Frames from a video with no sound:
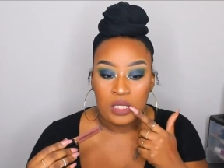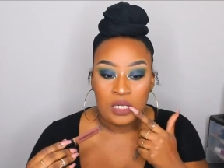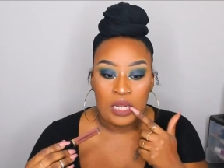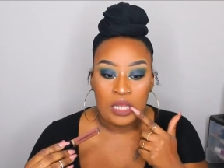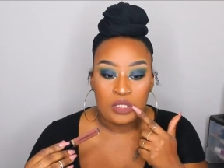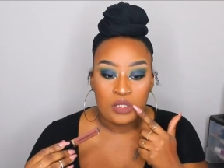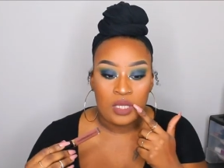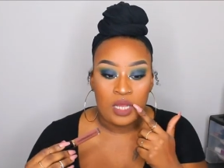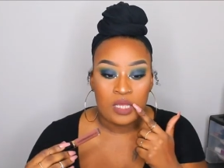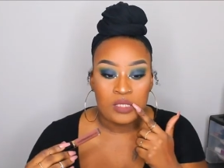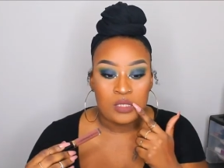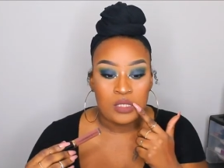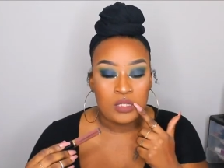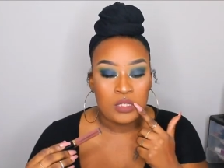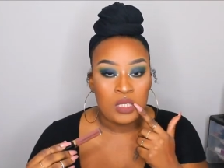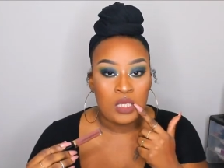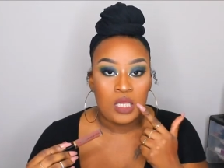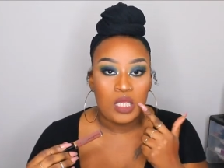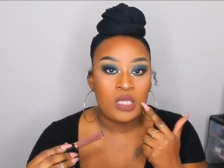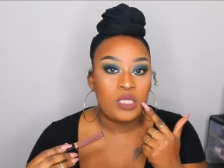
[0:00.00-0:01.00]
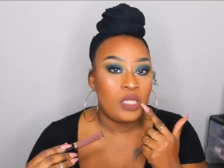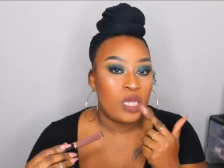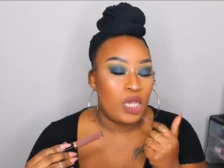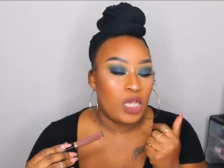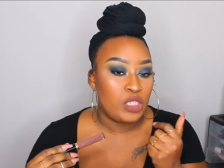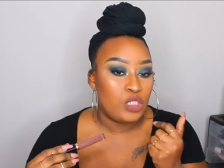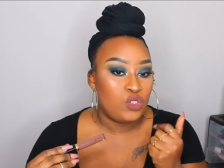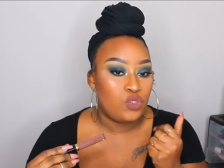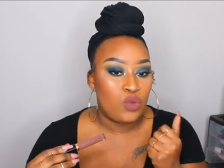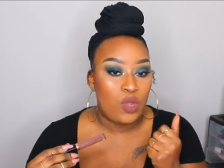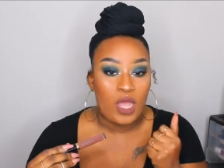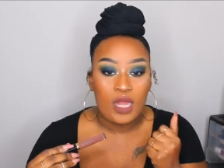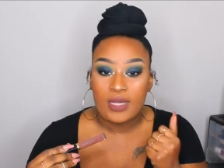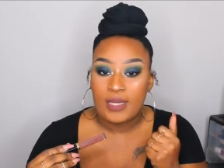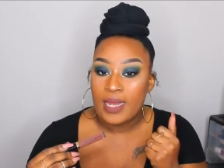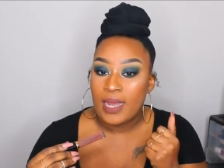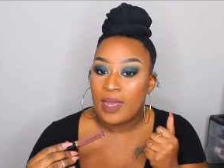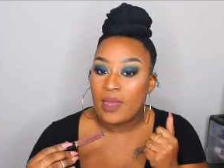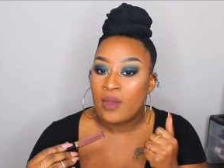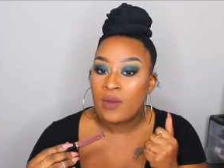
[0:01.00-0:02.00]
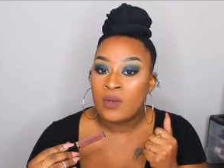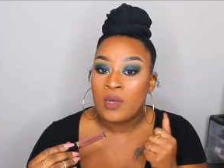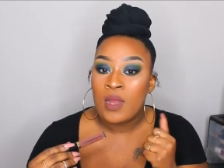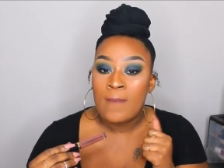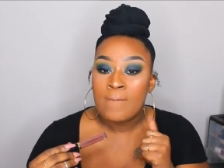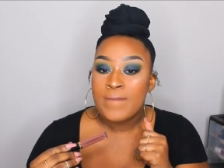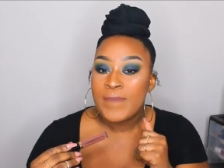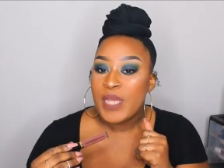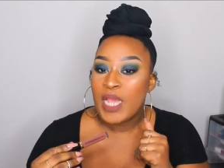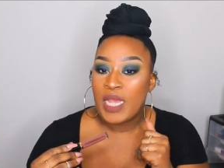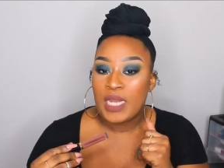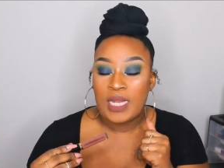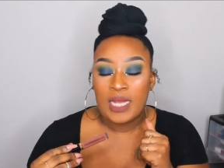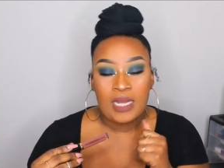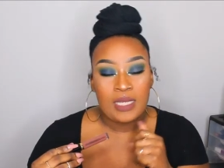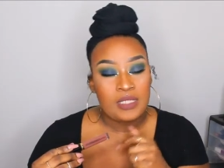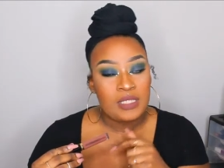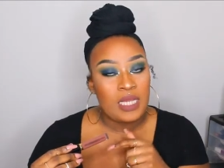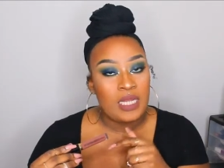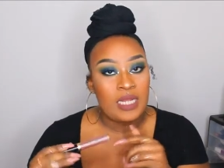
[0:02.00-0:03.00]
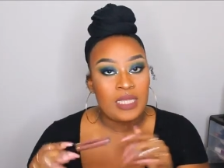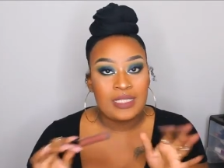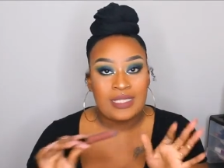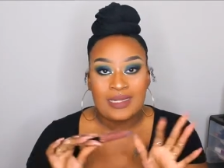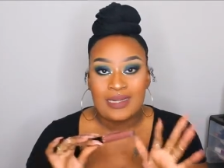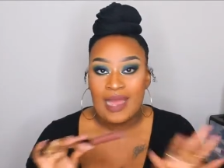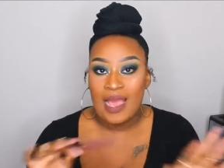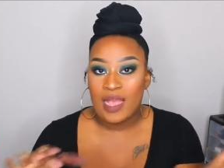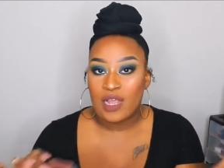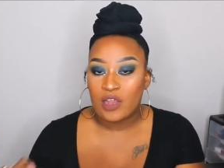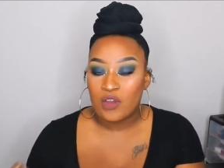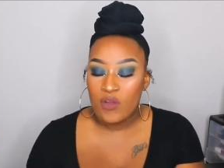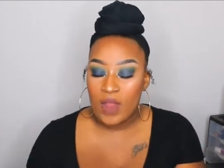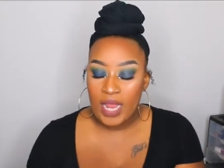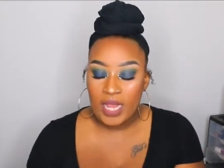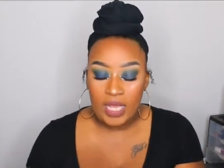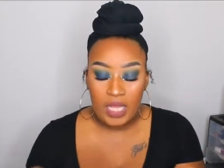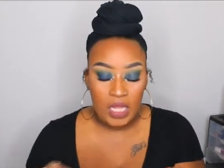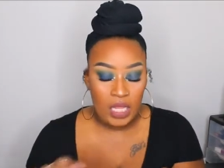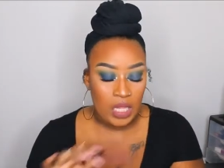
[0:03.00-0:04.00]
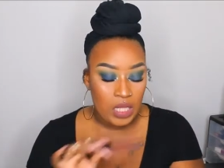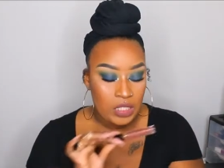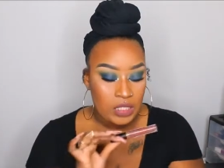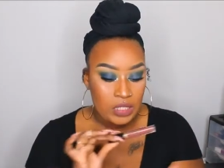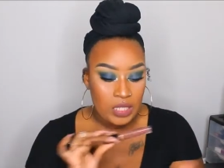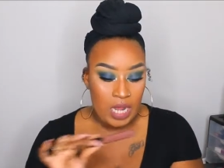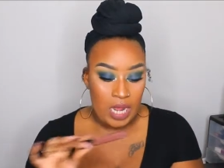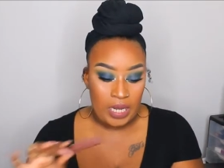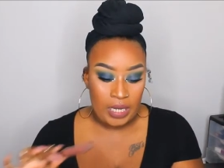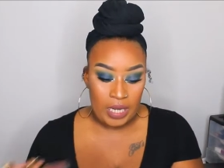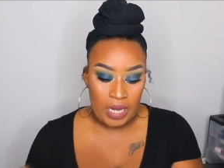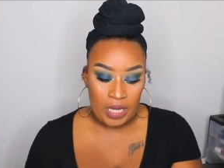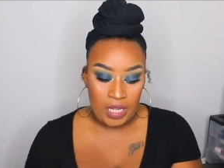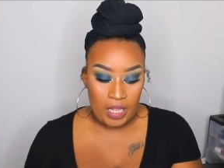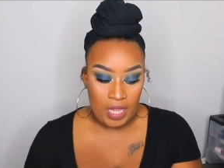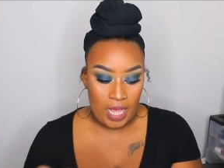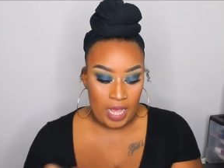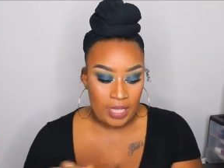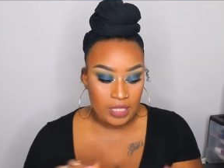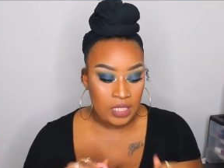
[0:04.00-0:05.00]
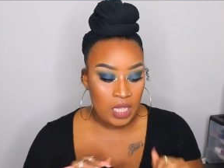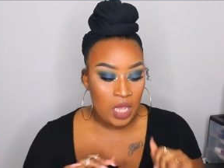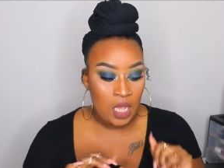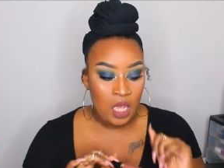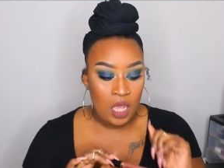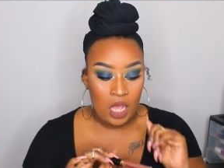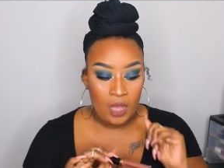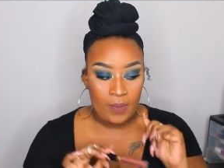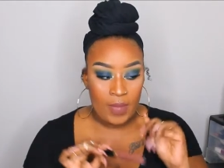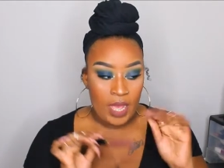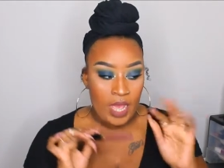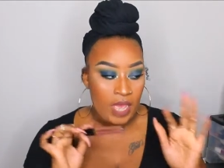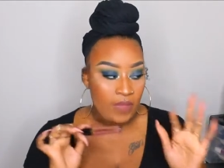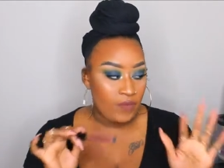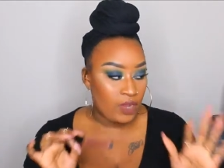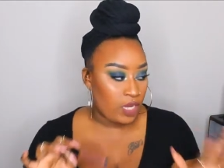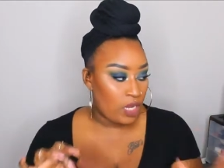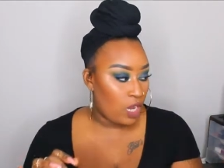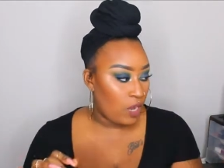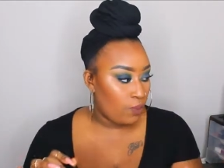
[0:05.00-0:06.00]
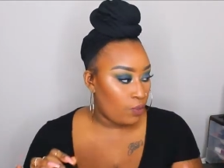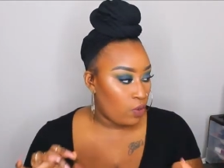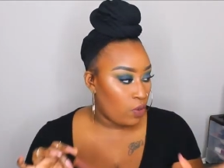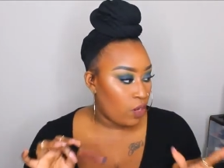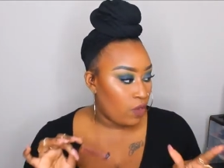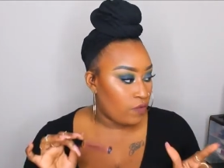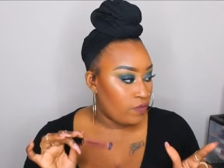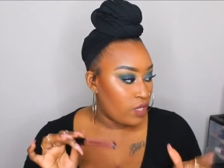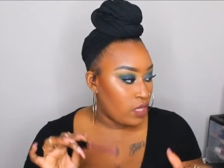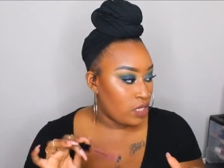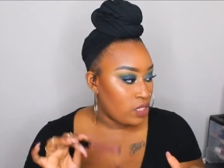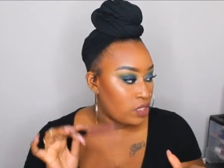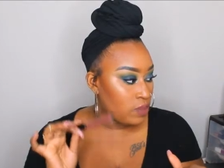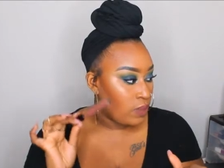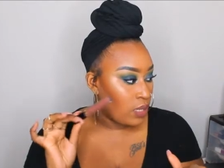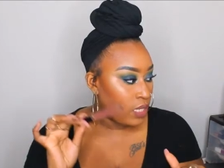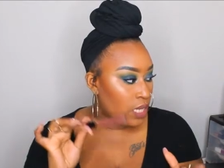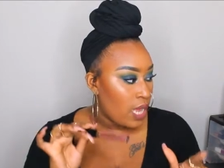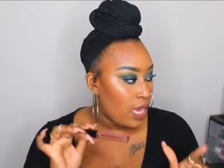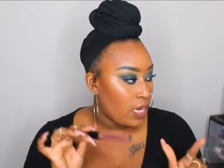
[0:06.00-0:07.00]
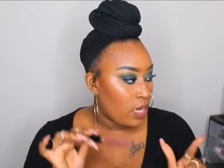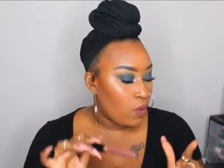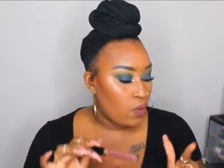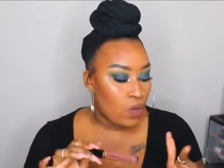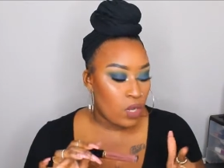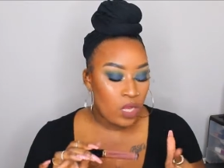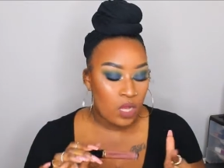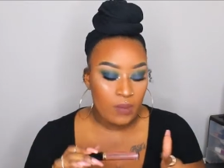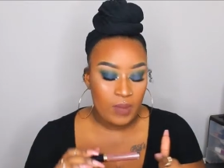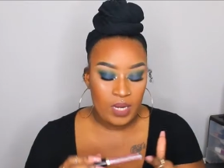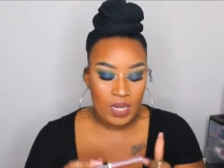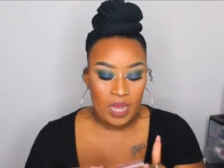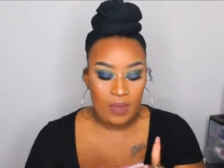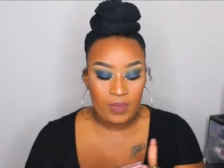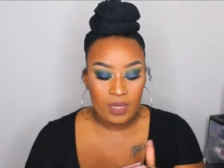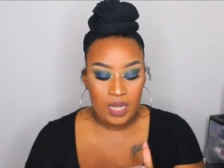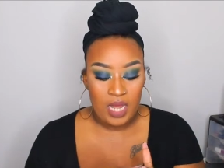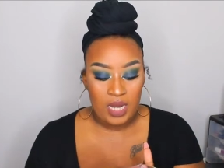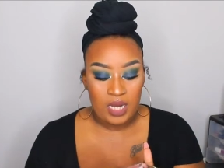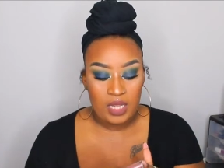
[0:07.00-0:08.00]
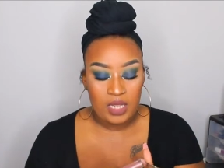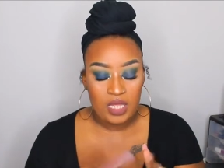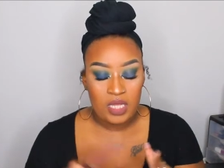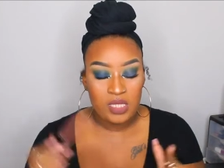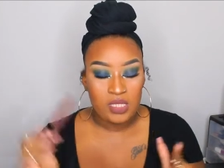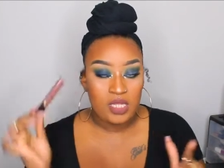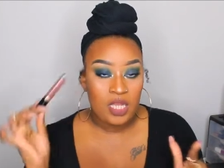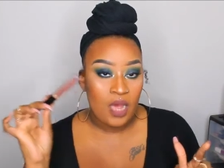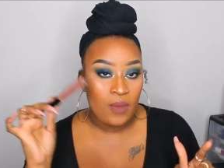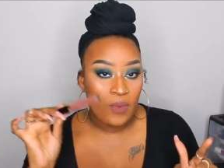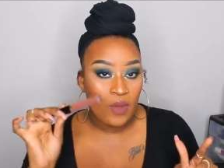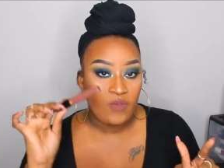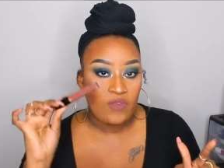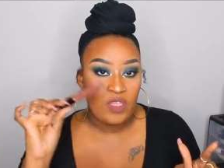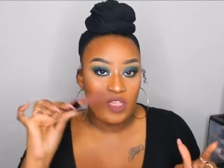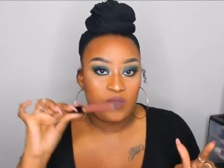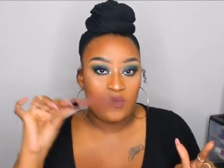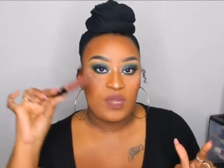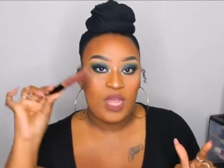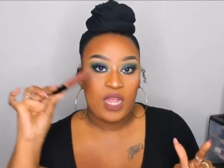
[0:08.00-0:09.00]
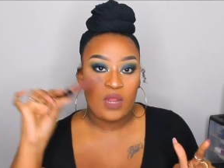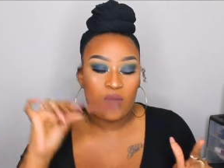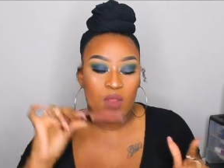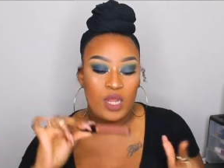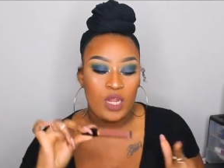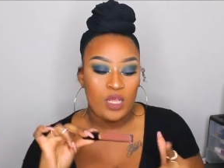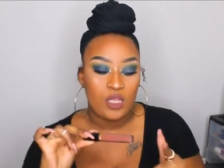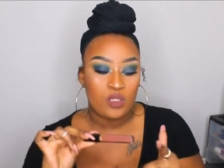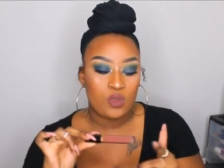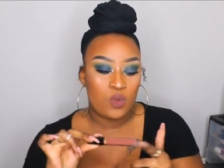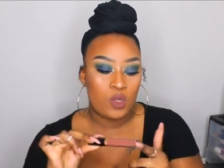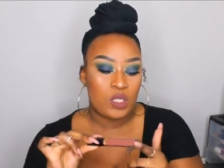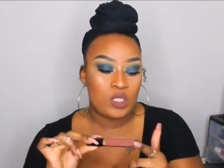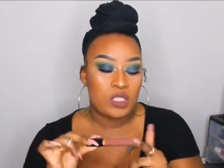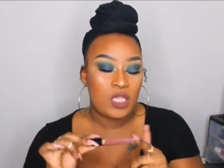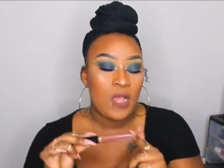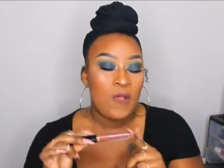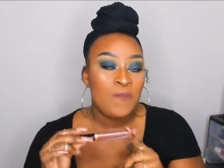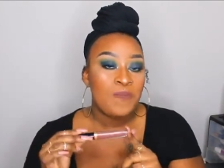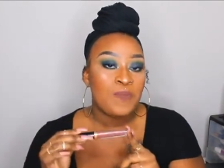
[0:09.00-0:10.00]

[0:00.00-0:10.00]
And as you guys can see, it does dry down. And like I said, it's not cracky. It's not none of that. Um, I have a couple of these Milani one. I mean, not Milani. These couple of these Black Radiance ones.